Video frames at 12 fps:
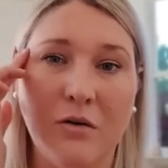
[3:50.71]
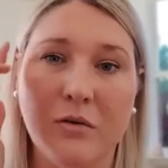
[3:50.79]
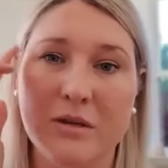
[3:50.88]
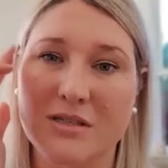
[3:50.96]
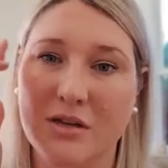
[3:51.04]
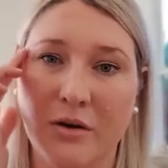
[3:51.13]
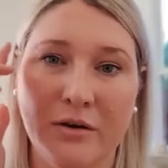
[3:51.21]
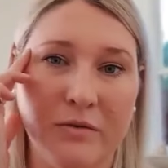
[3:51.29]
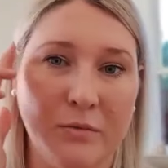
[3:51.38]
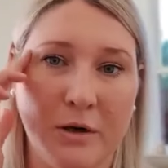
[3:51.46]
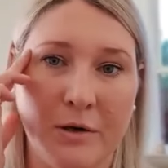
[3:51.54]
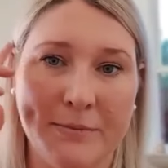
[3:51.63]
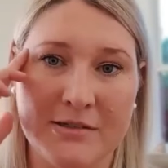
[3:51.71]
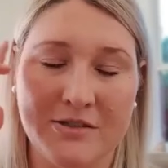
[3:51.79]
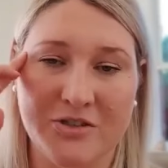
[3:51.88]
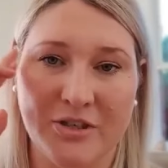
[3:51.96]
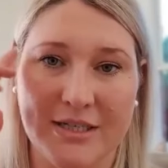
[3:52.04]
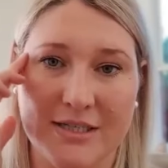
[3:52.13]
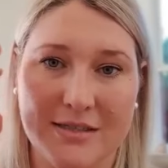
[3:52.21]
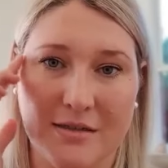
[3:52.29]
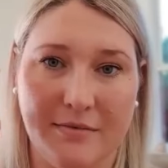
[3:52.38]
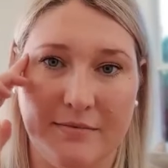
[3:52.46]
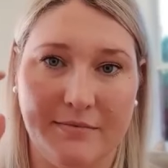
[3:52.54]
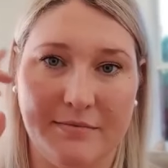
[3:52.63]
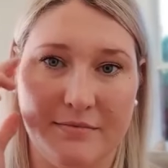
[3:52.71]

All this overwhelming stress.